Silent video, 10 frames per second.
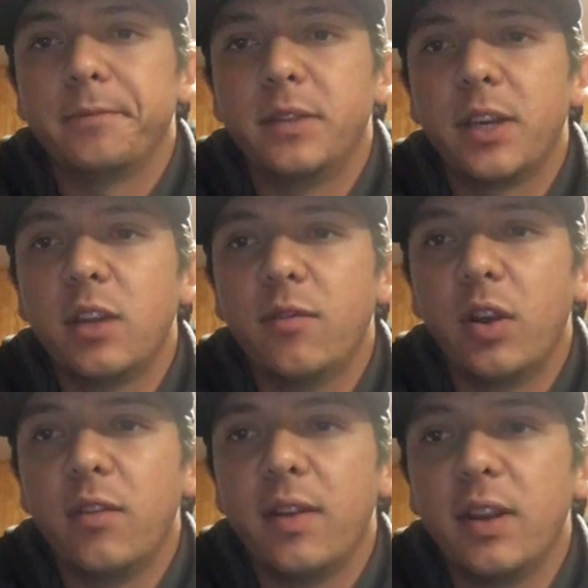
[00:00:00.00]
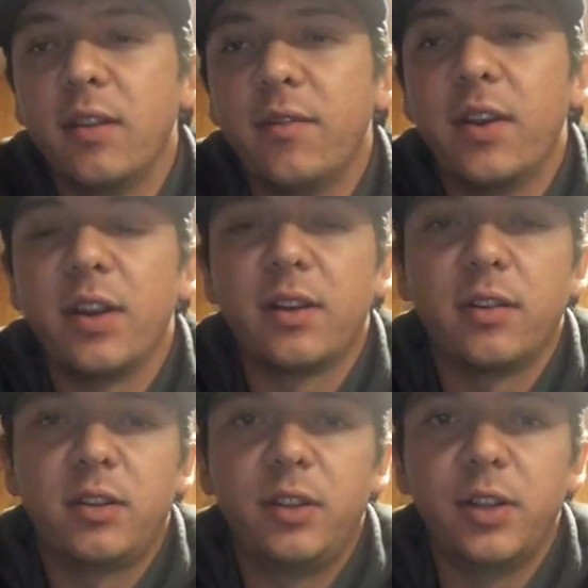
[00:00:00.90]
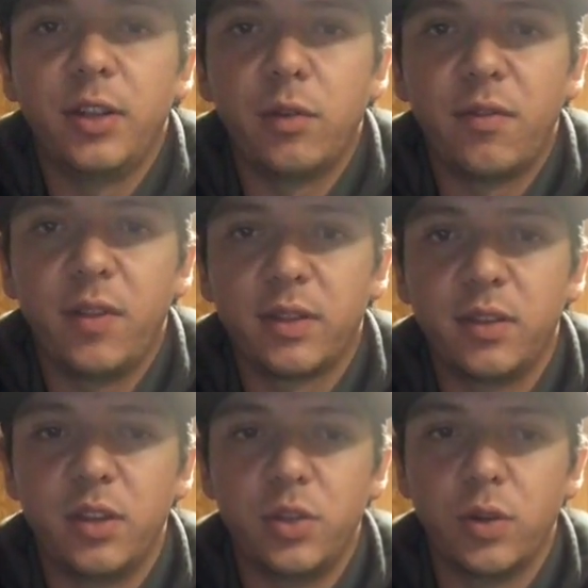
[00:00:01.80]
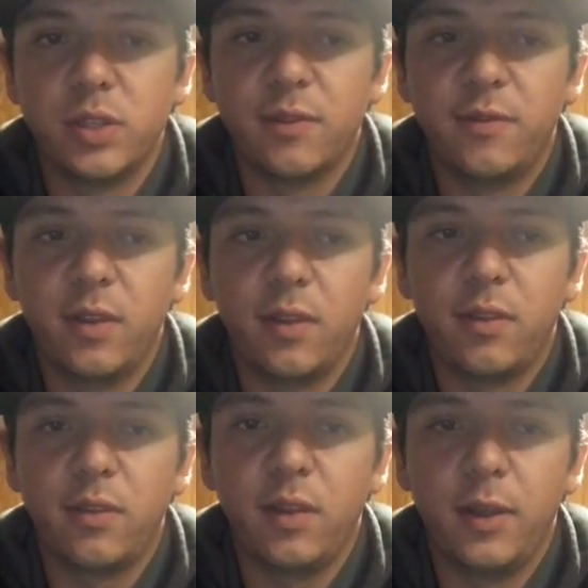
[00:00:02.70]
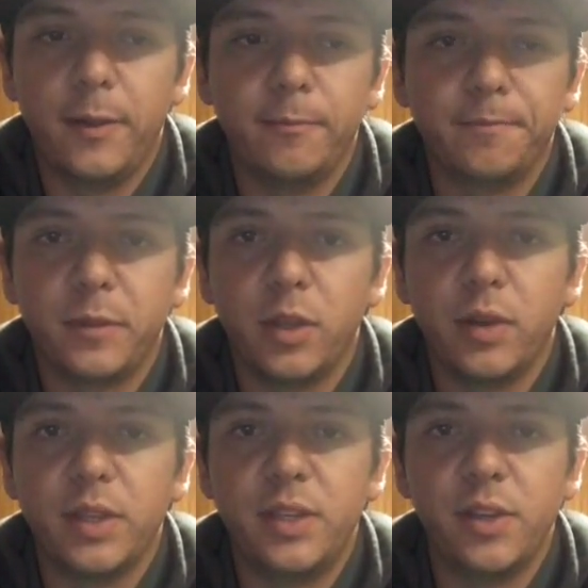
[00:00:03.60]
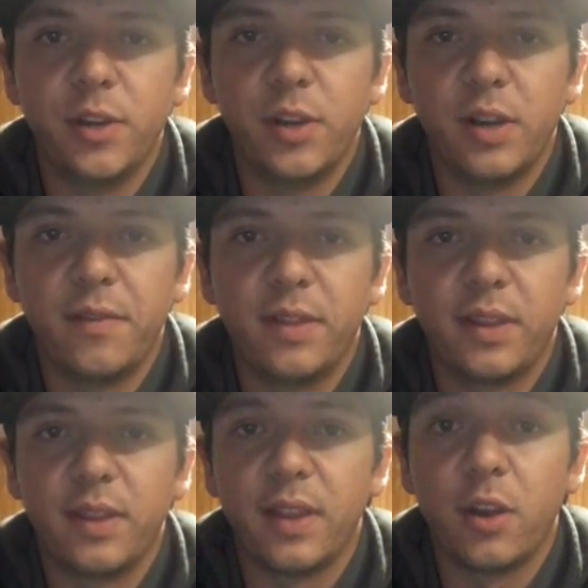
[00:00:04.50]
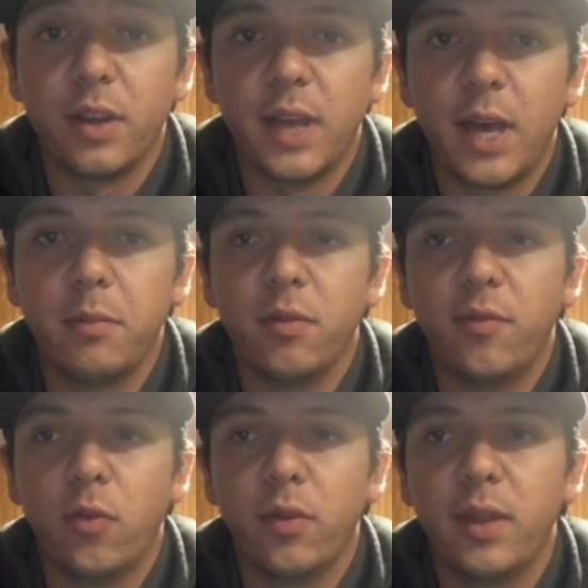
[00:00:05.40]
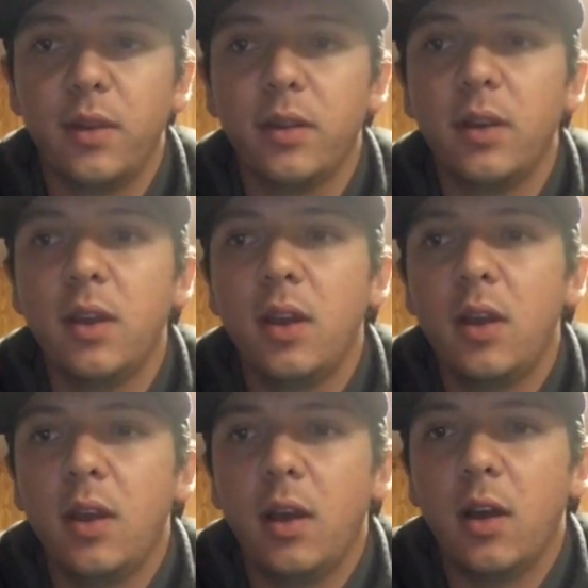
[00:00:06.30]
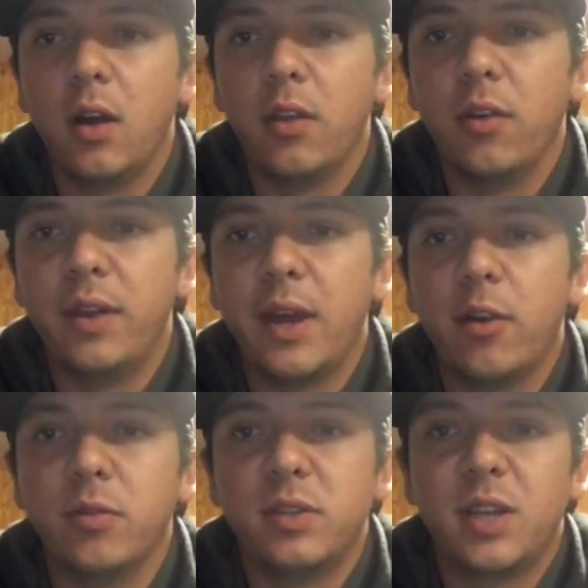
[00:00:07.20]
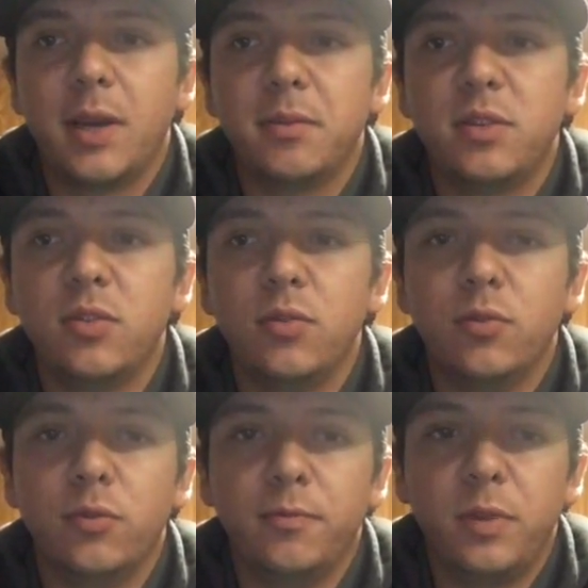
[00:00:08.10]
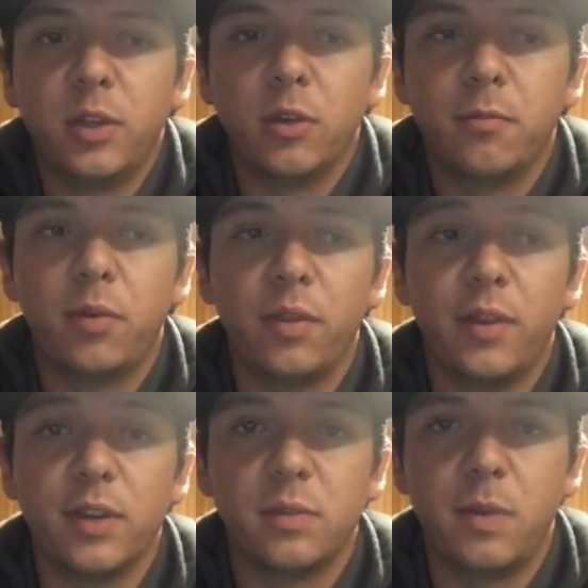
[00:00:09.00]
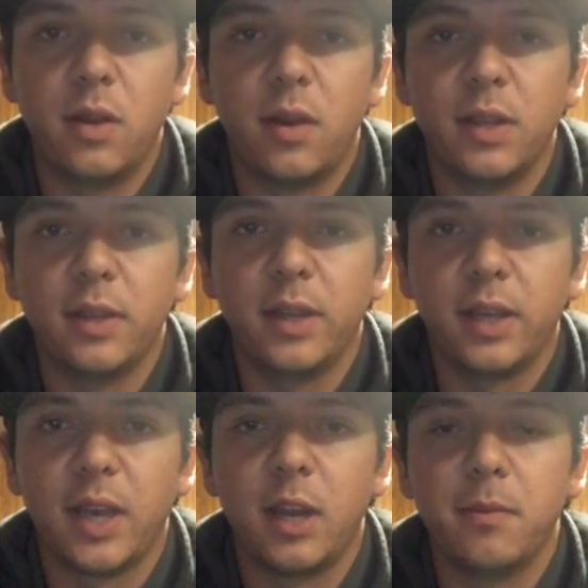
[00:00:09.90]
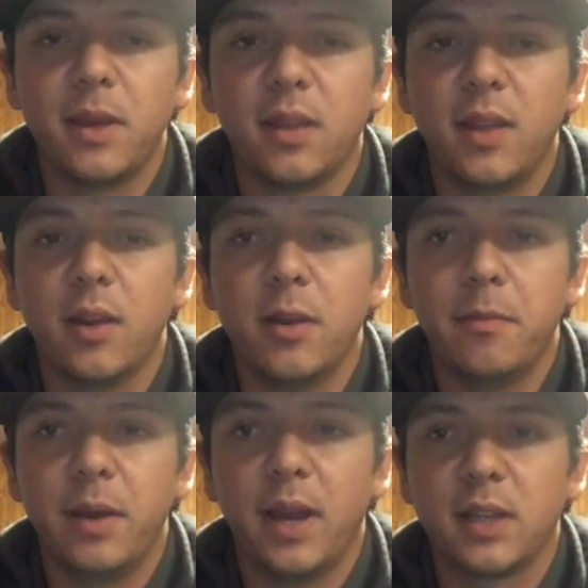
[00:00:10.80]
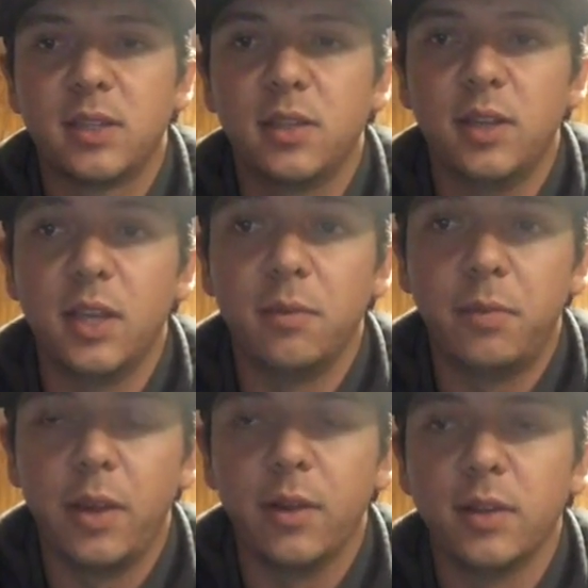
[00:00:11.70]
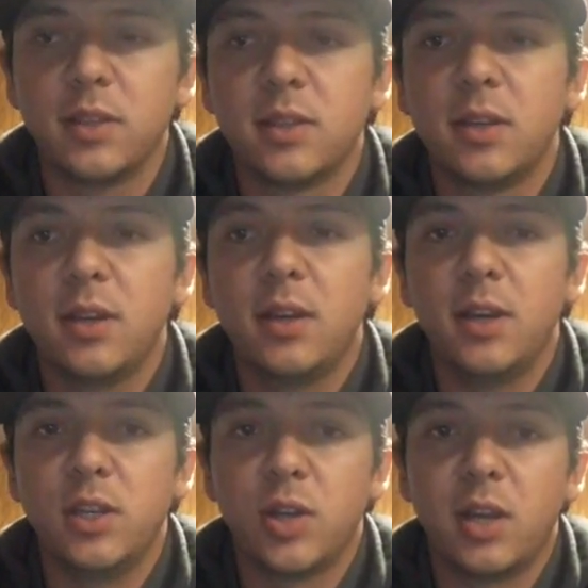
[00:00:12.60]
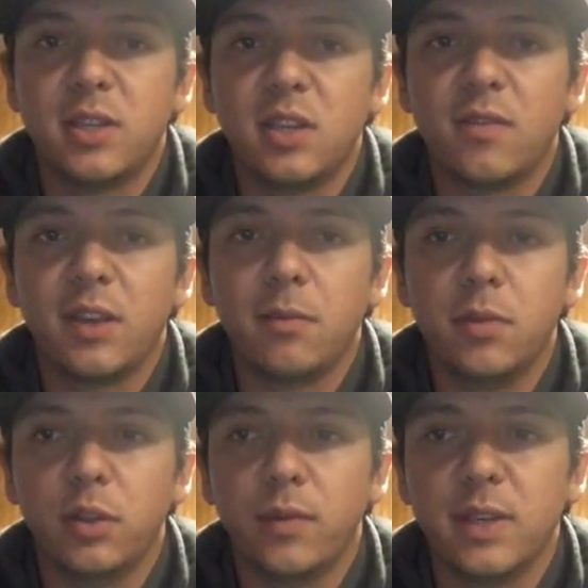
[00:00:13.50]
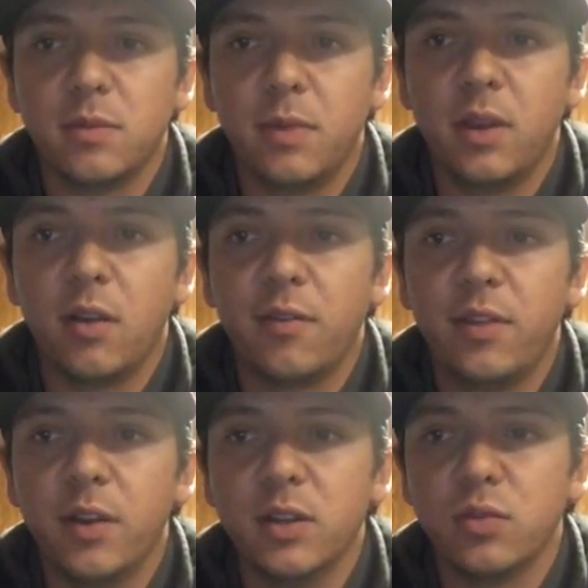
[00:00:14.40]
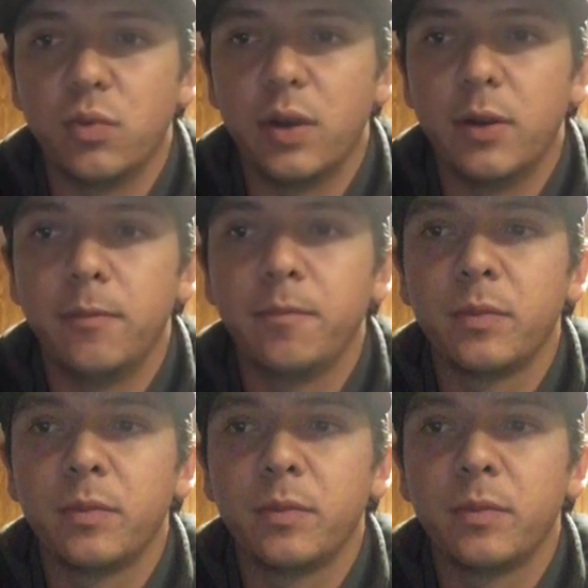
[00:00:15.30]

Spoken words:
They could have renovated and very clearly reflected the George V, interior and everything that they already had before then. Although now it was time to, put their spin on it and kind of make their impact in Paris and try to see if they can build a resume off there as well.